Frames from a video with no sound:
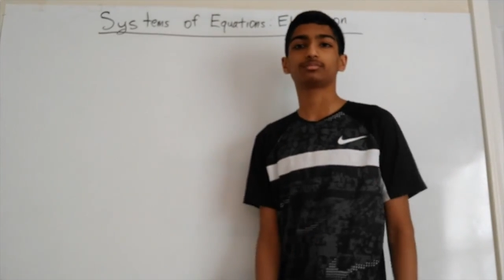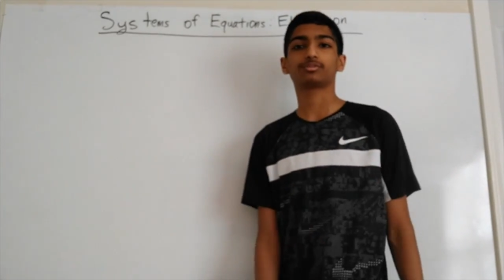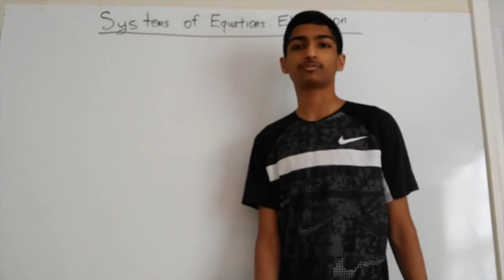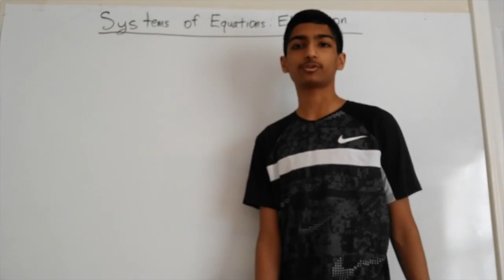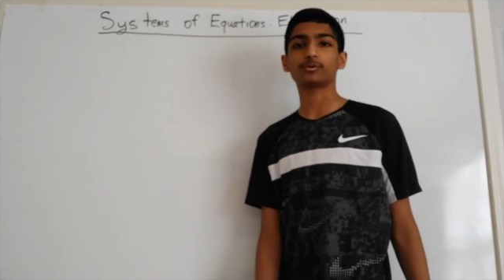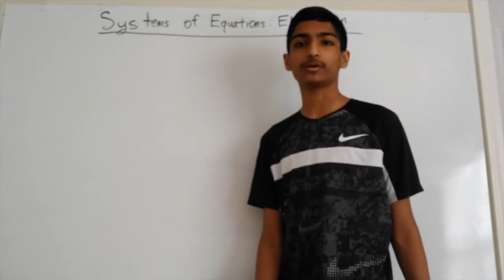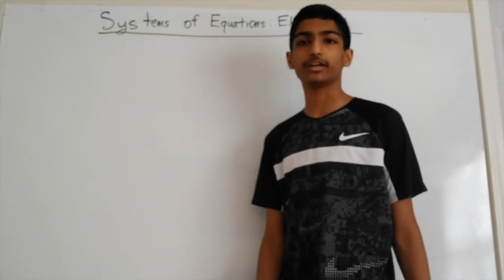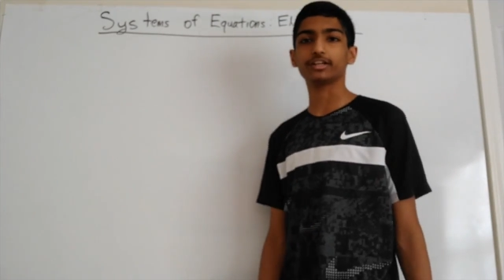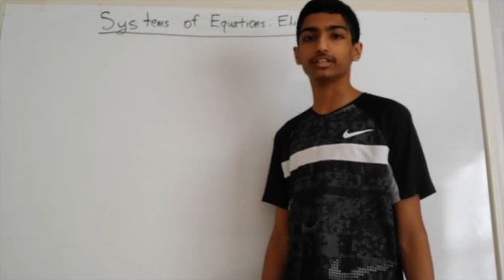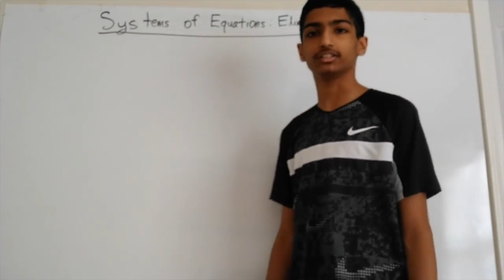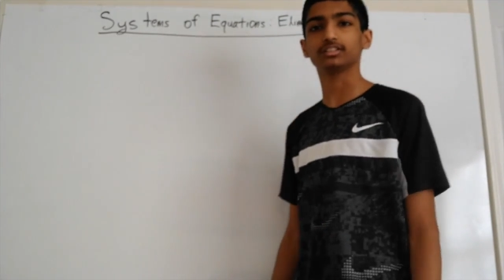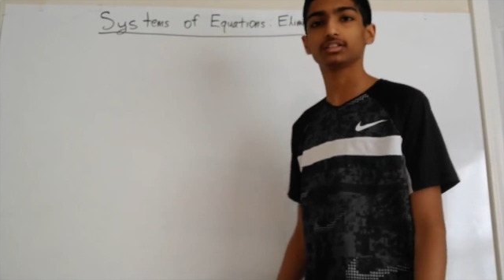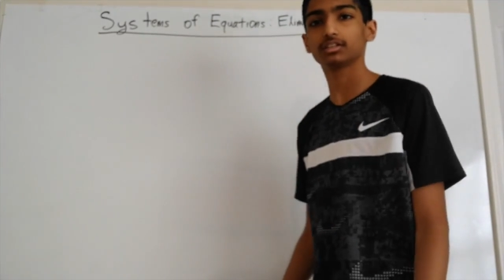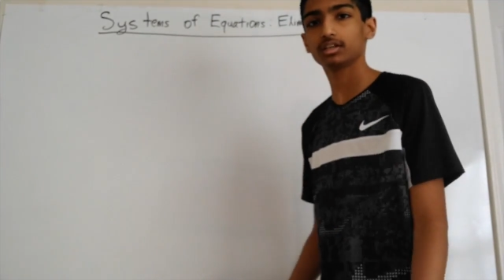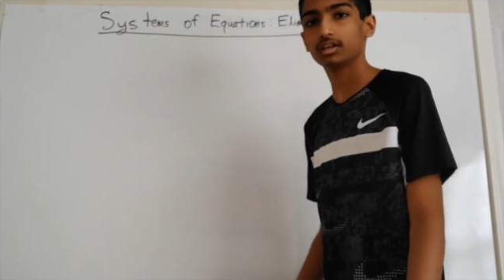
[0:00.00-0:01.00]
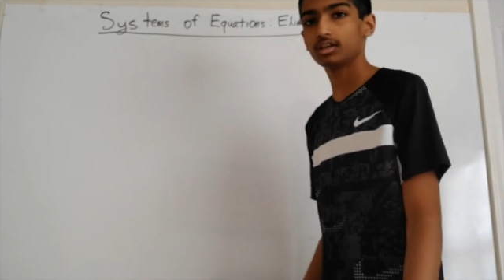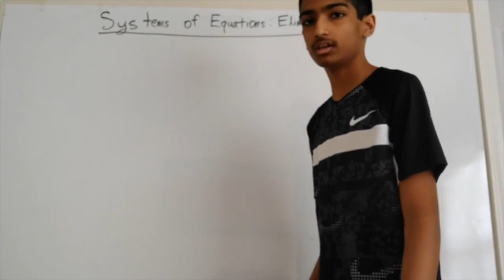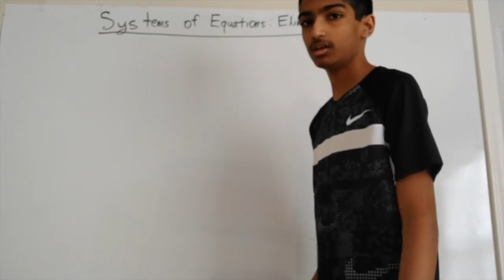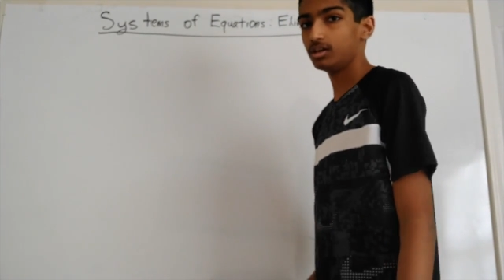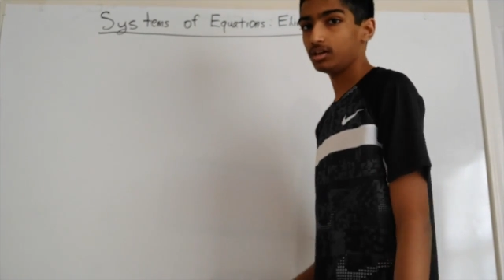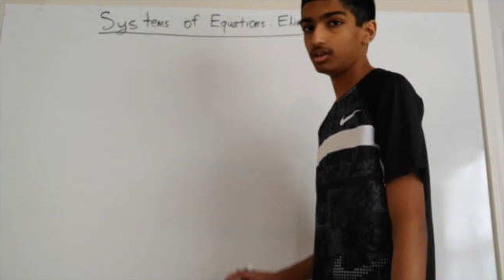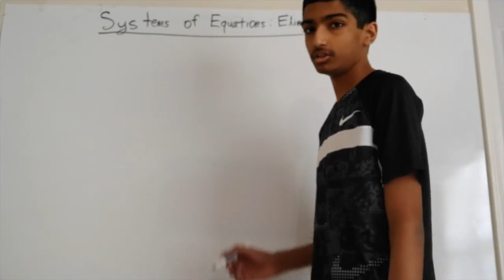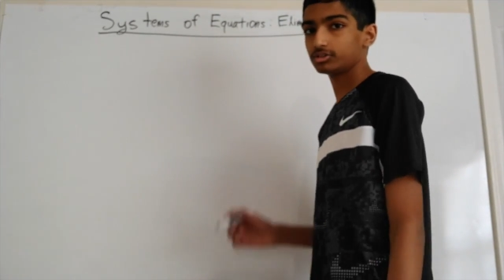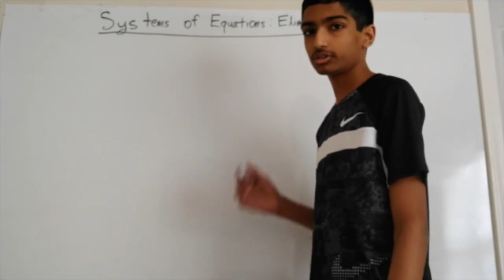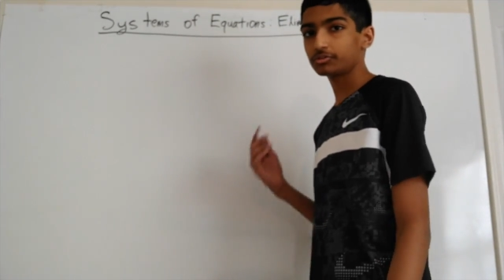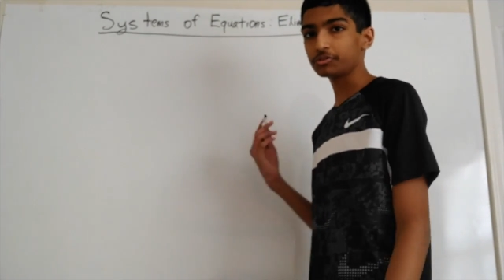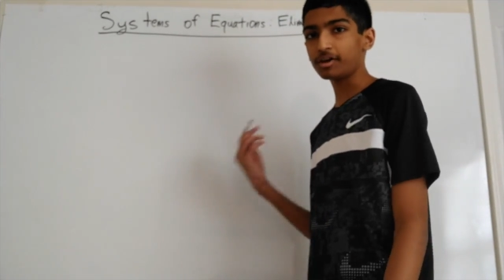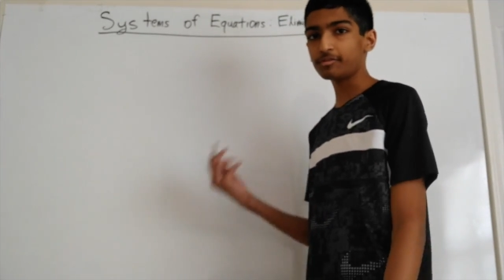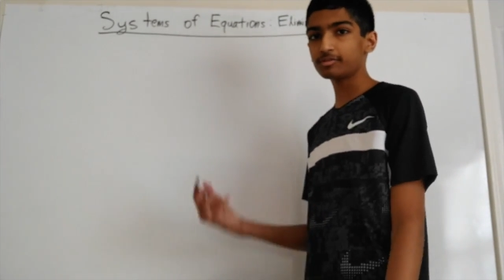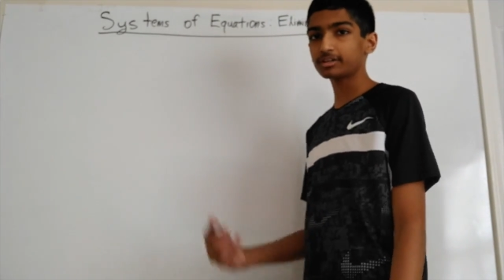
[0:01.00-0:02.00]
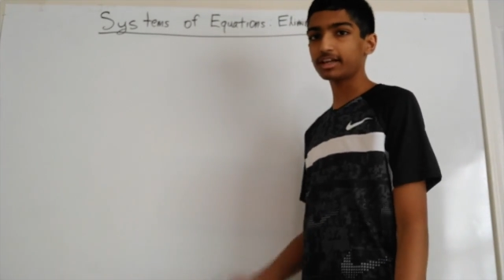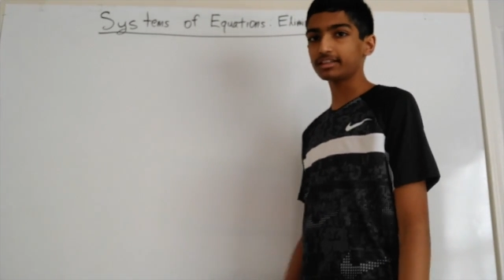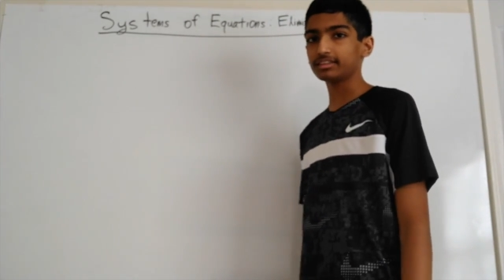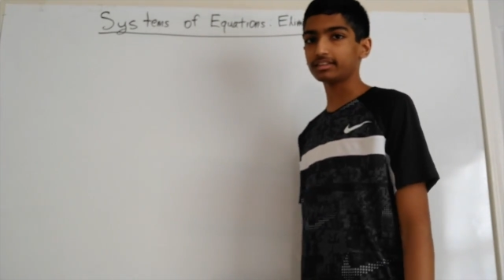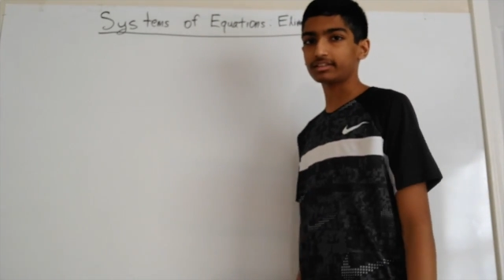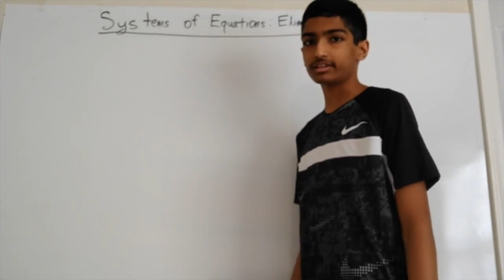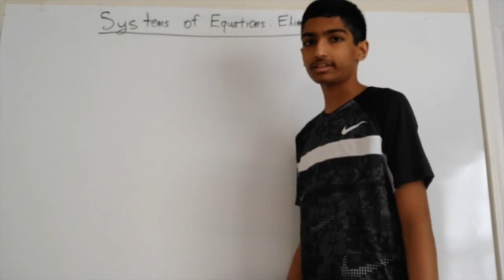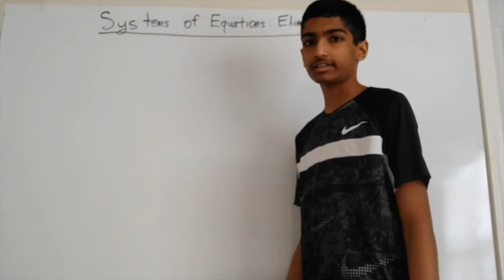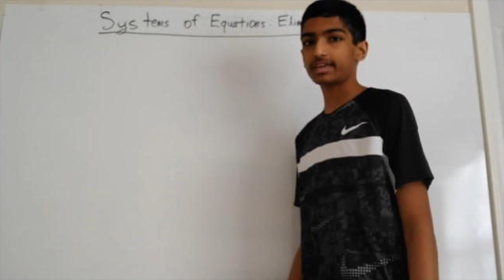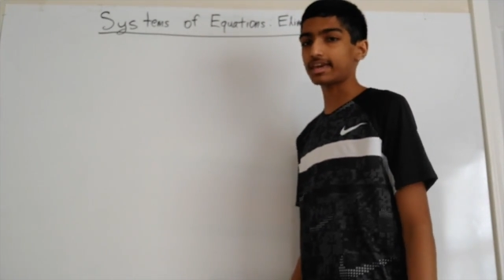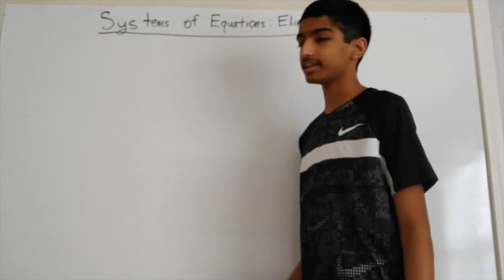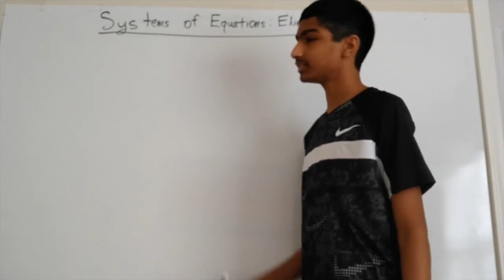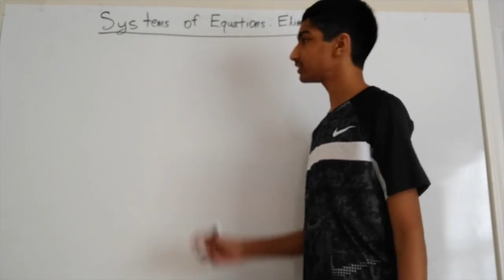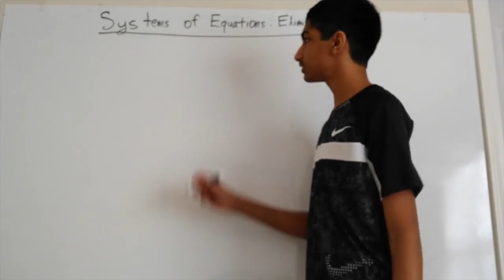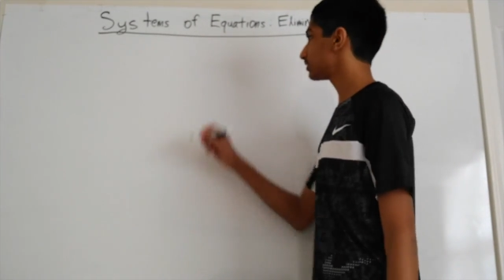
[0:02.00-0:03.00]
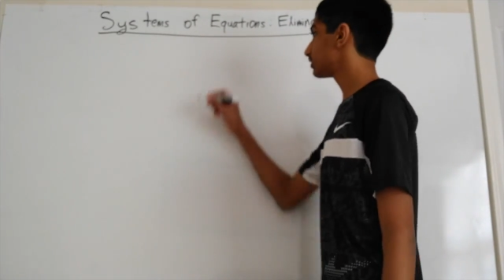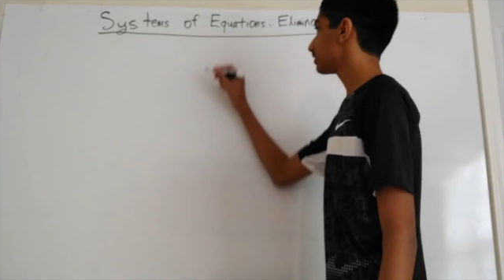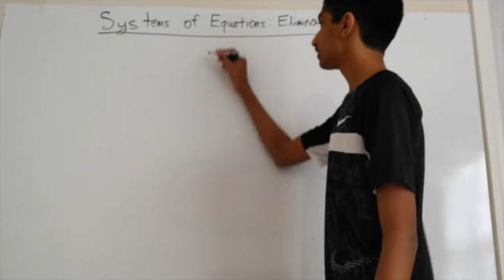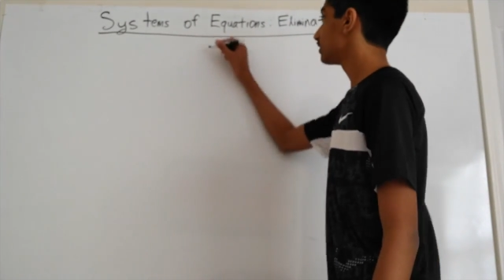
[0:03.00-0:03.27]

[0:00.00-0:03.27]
of equations. So if you ever get the case